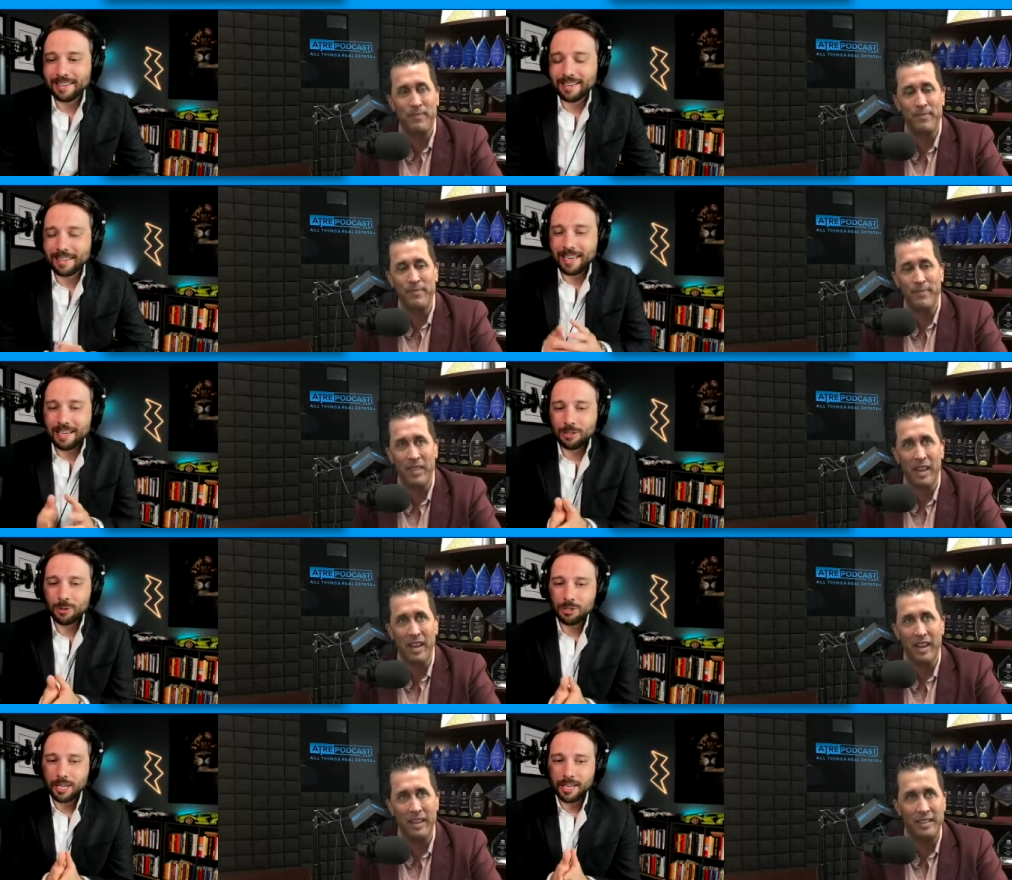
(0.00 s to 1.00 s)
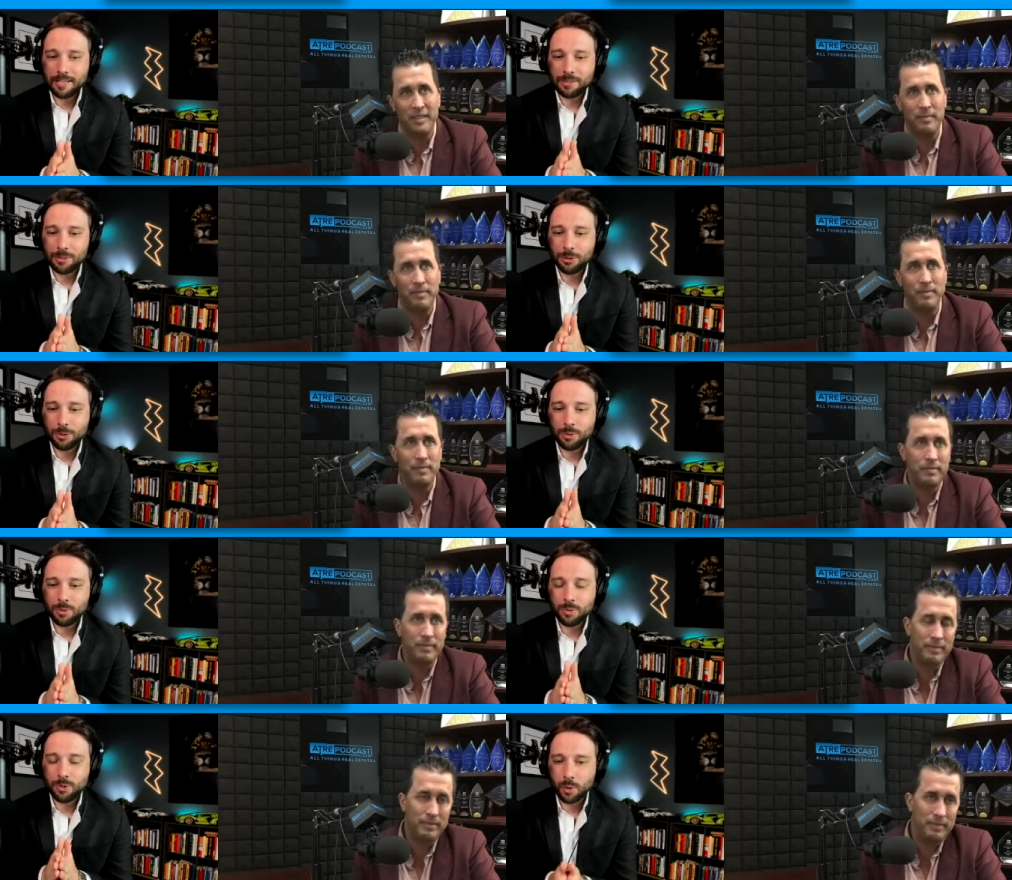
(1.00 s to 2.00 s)
Speaker 1: again, associating to
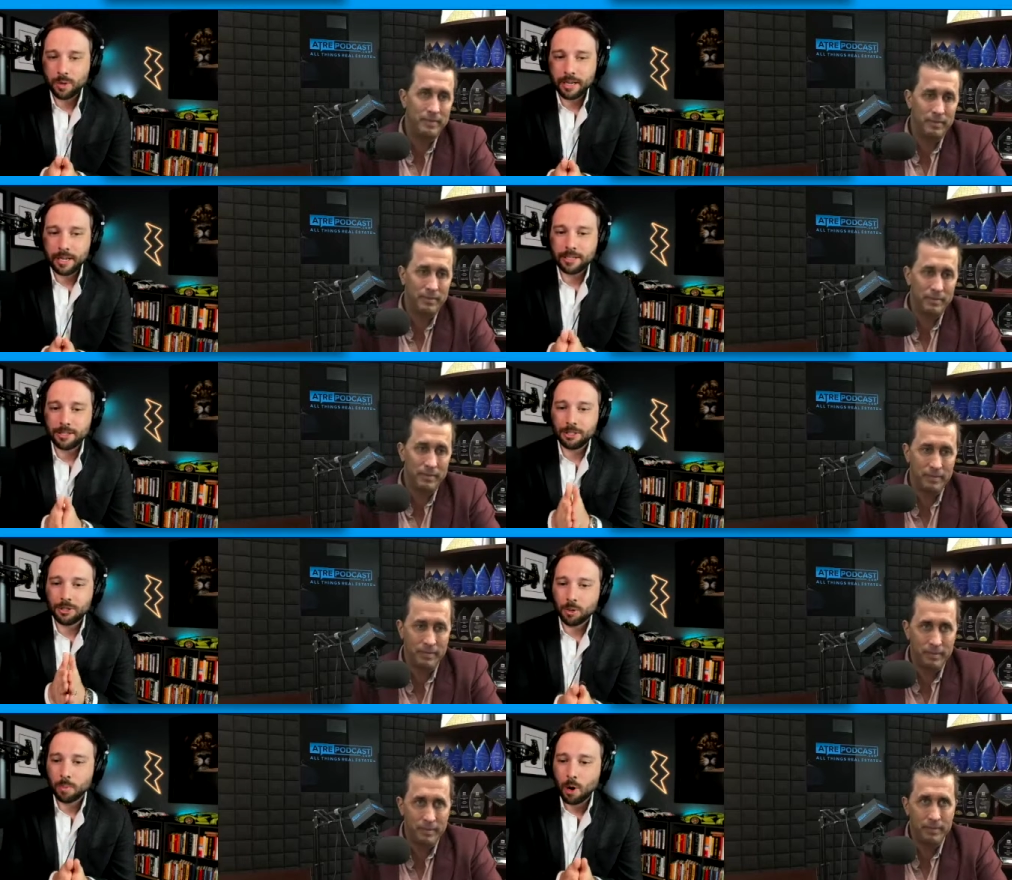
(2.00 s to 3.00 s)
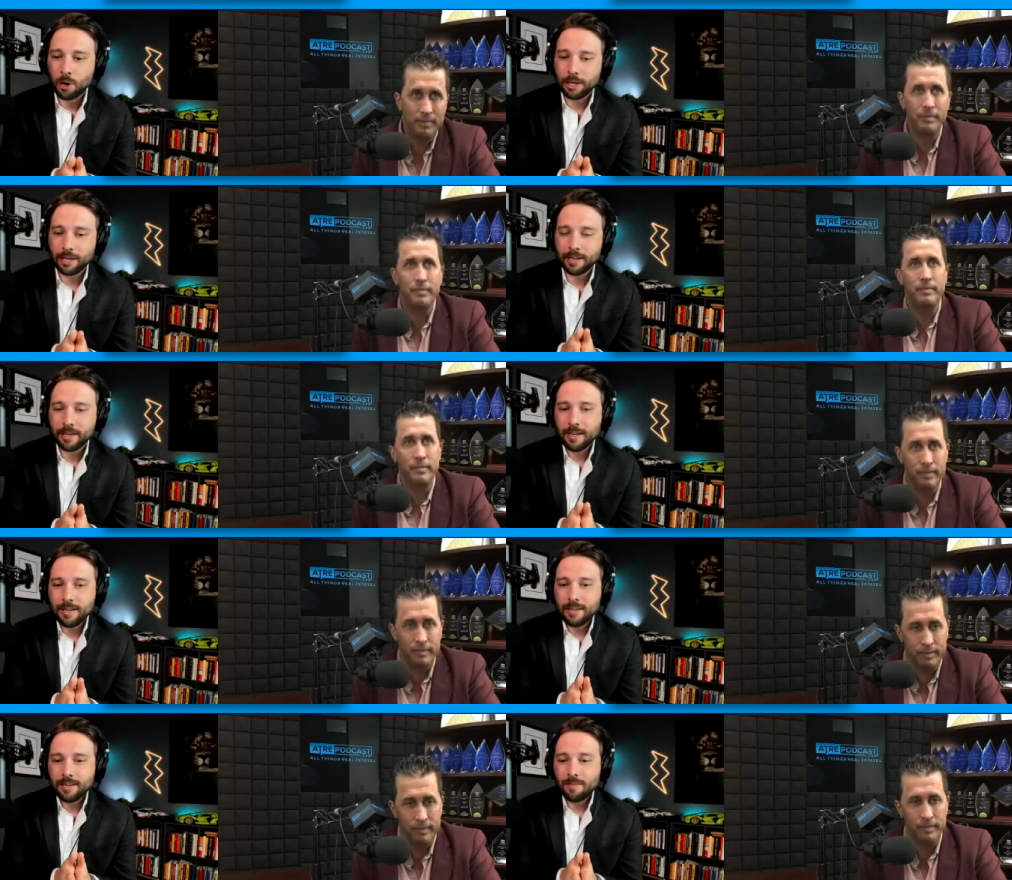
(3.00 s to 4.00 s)
your niche and your market,
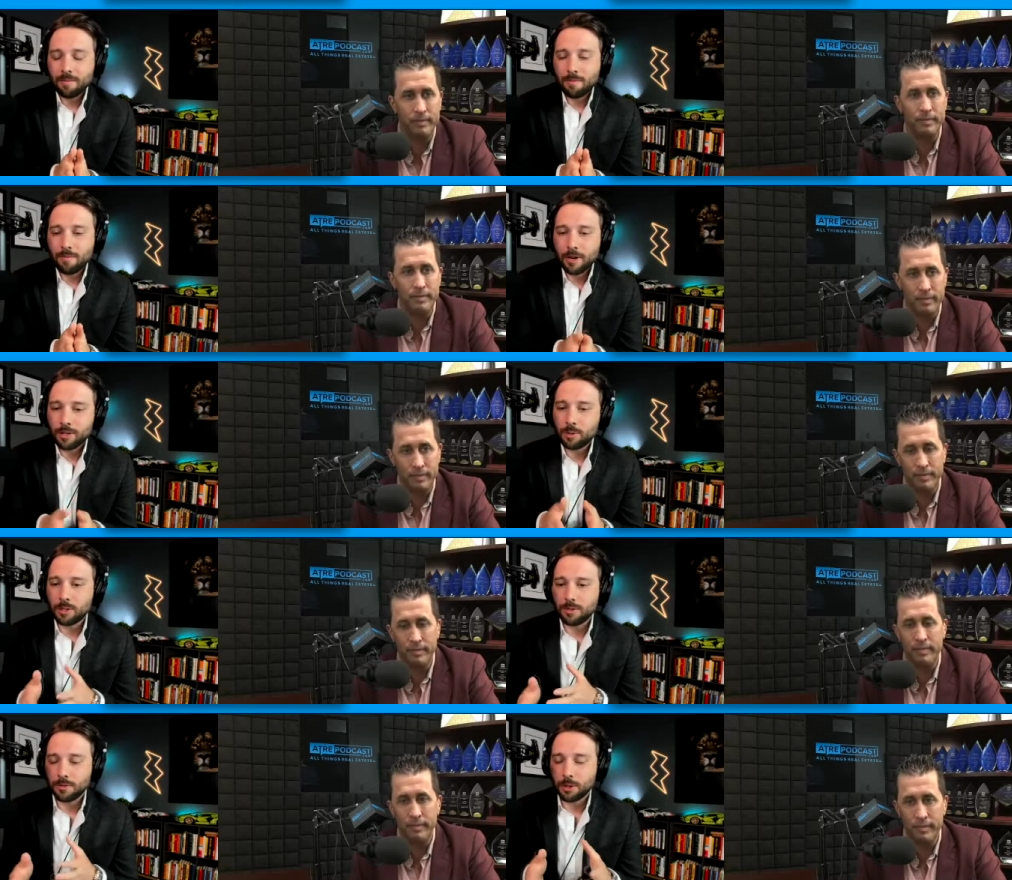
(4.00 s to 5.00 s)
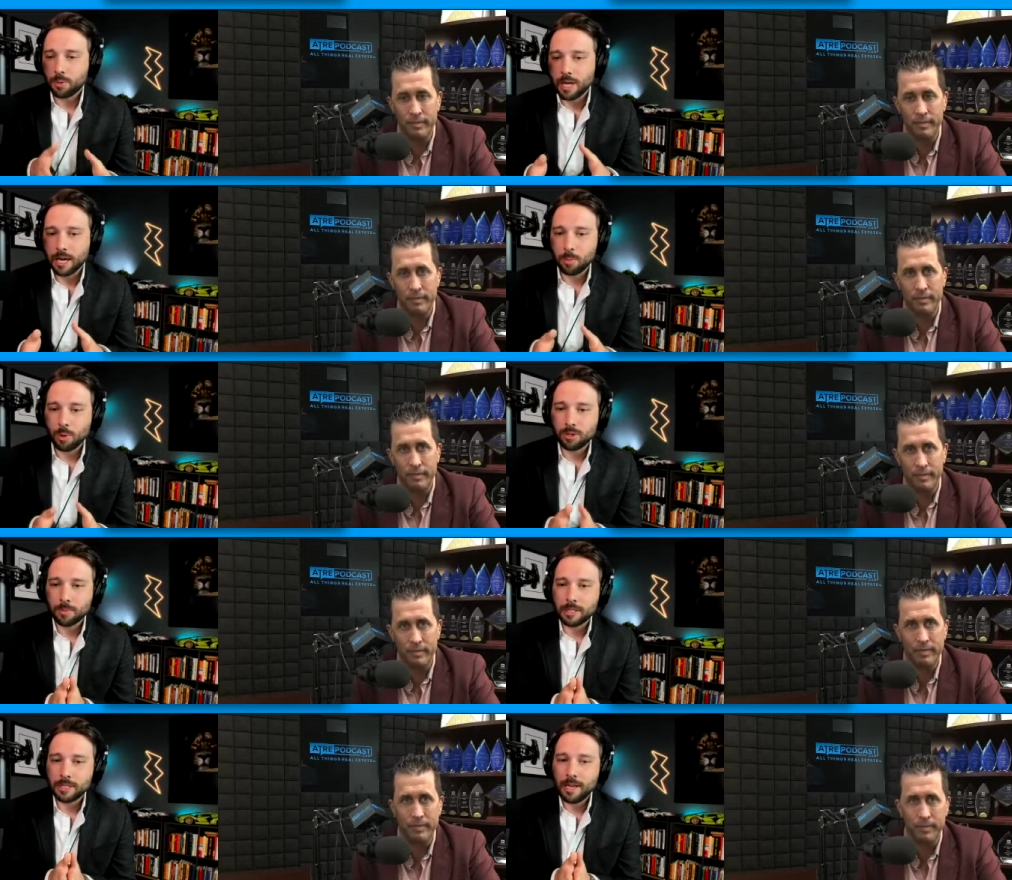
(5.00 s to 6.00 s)
very specifically with Lion Bolt and
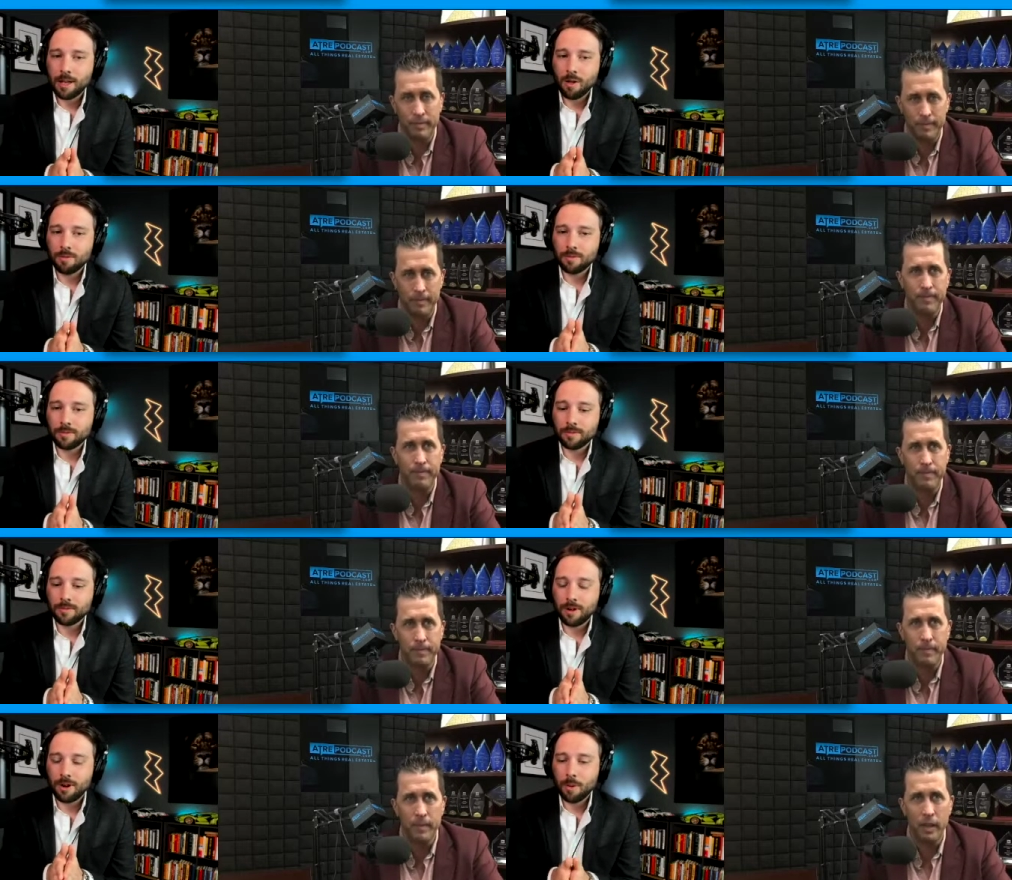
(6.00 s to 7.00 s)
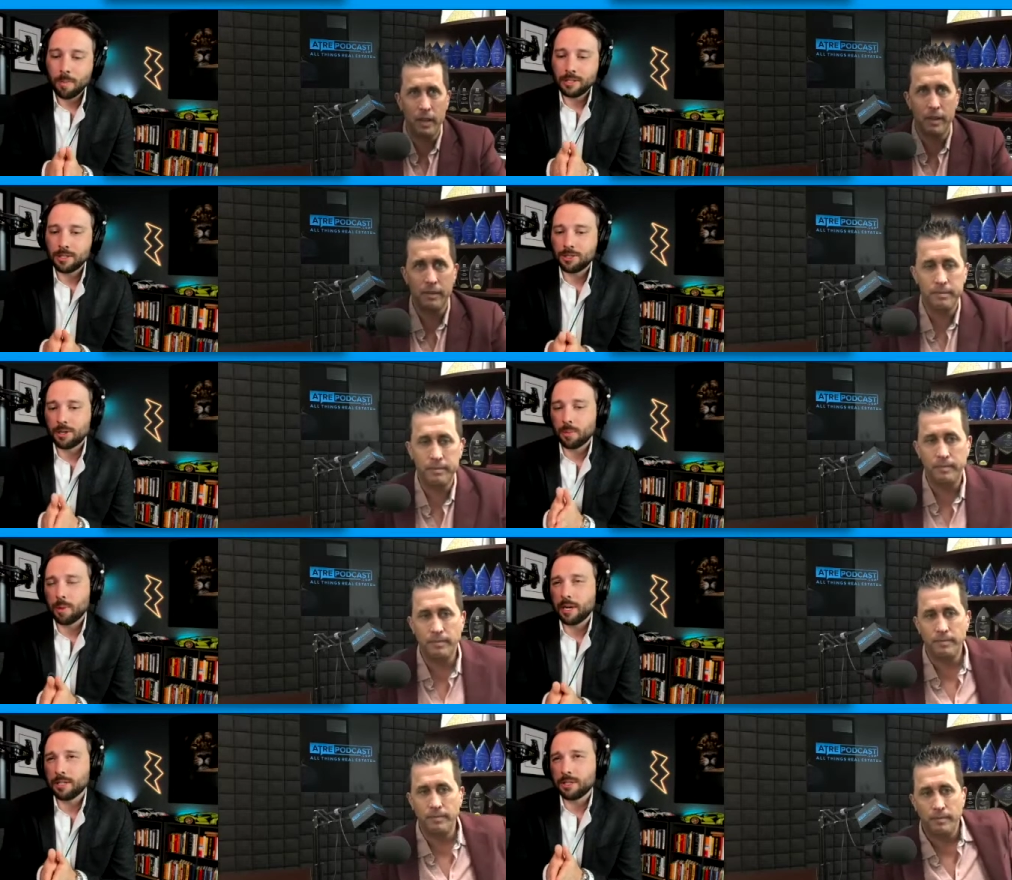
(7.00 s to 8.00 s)
myself, our message and our
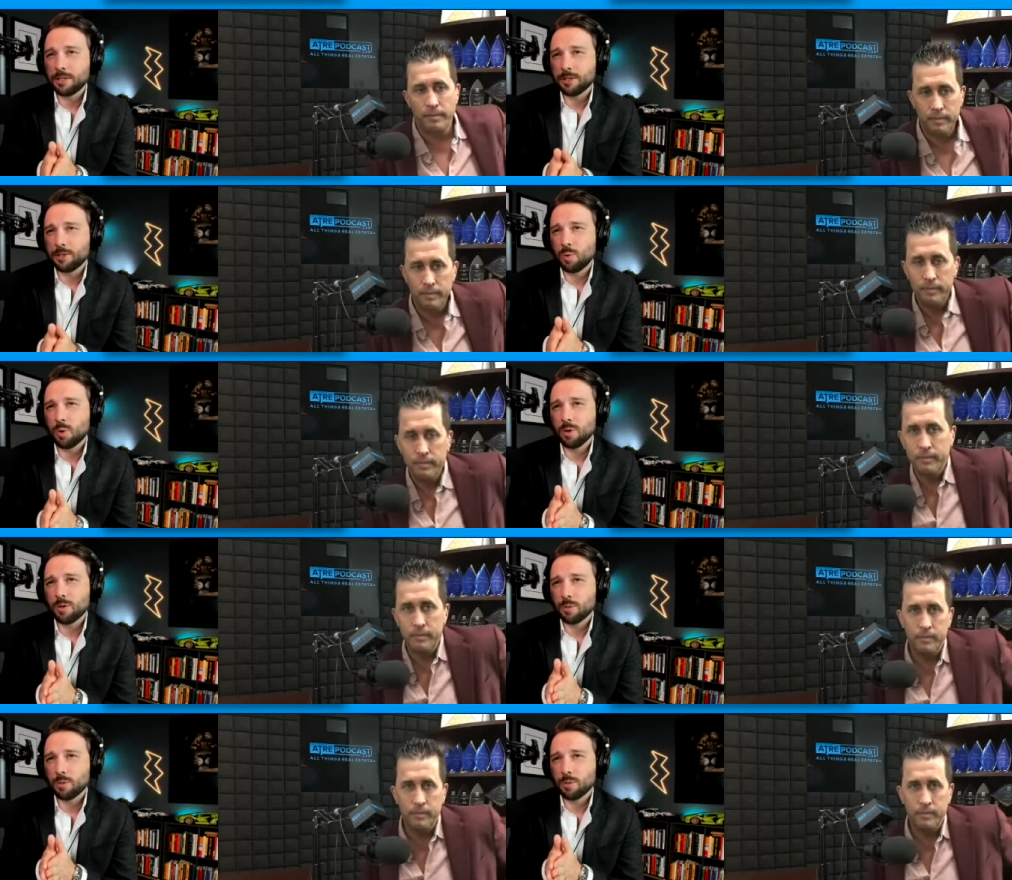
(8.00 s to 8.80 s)
brand is geared towards